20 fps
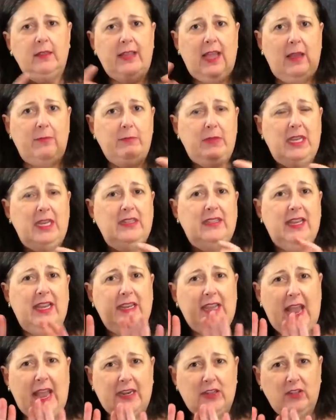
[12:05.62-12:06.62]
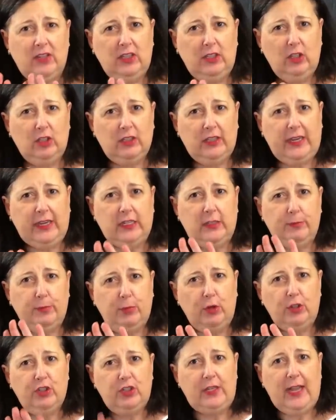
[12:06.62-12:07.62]
That means it actually looks like it's
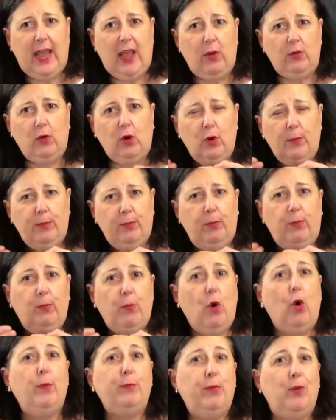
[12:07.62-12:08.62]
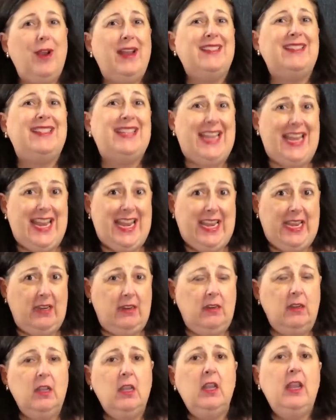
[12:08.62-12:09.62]
pushed out or pressed in.